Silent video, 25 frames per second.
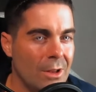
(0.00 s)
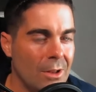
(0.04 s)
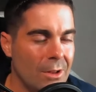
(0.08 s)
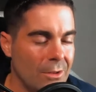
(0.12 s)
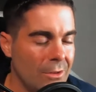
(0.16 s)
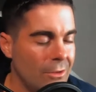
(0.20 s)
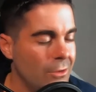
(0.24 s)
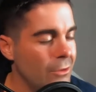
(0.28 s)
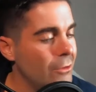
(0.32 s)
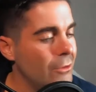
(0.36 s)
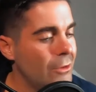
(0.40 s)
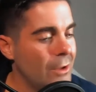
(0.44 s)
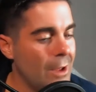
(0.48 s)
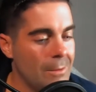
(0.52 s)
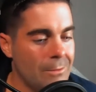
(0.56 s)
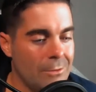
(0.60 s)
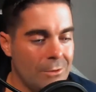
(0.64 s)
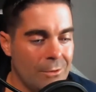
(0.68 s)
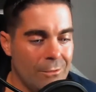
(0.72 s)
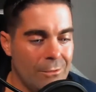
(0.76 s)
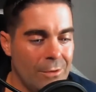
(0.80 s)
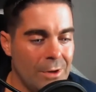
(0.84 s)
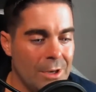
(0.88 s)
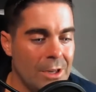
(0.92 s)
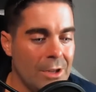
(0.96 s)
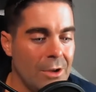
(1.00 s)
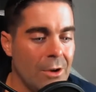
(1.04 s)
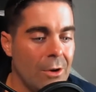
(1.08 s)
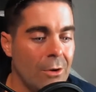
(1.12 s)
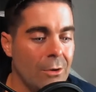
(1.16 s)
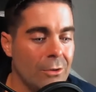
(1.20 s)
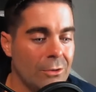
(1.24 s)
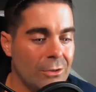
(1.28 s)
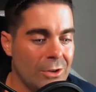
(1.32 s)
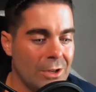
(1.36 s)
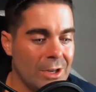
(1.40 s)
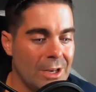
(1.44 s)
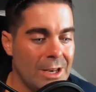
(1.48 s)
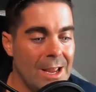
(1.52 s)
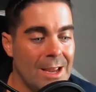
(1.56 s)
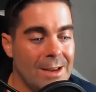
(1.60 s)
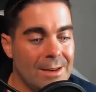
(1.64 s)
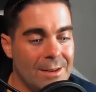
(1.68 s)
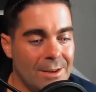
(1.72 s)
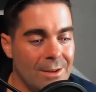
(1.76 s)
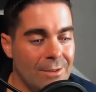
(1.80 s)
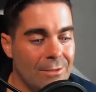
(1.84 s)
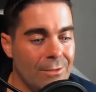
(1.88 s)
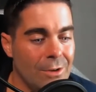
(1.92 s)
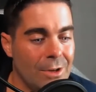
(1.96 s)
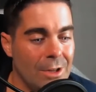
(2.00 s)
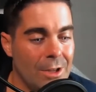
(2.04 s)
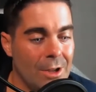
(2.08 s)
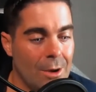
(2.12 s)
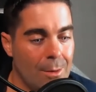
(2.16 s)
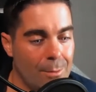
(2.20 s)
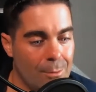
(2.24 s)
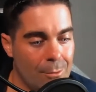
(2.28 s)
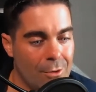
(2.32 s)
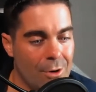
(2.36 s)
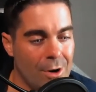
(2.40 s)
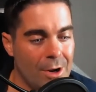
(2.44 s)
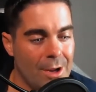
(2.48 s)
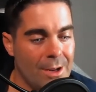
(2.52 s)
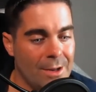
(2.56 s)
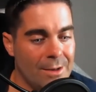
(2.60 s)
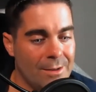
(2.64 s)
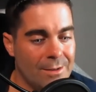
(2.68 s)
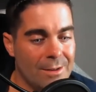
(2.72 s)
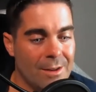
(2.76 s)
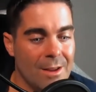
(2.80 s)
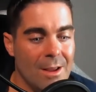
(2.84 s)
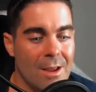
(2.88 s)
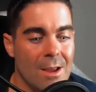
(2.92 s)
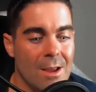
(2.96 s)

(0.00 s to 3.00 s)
new types of videos, connectivity upgrades,